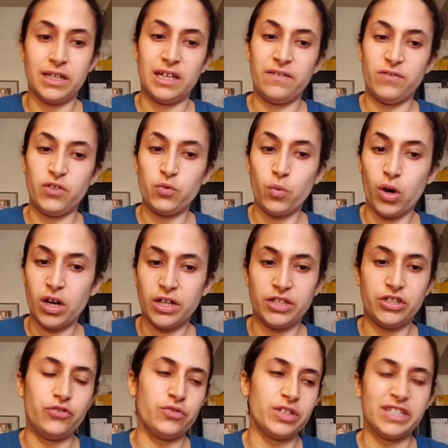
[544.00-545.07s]
If you want,
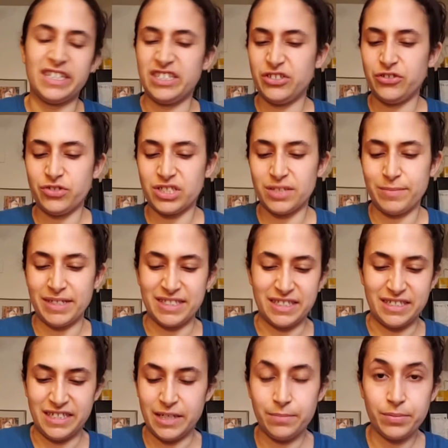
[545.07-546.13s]
you can use them as a
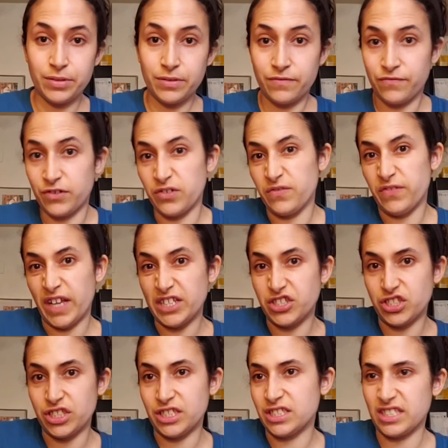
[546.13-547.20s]
dip for
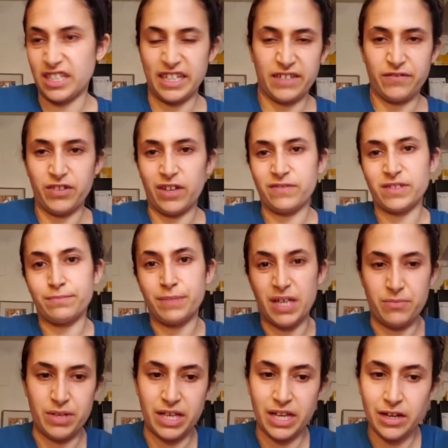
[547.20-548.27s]
veggies, like if you have some
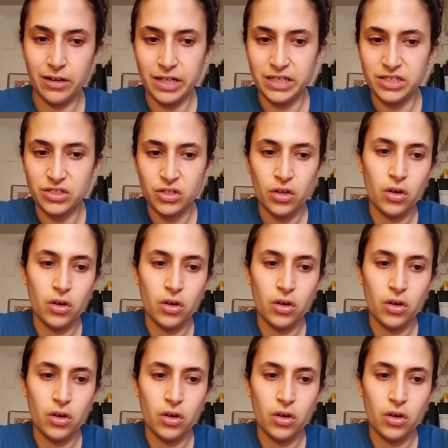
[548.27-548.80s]
baby carrots,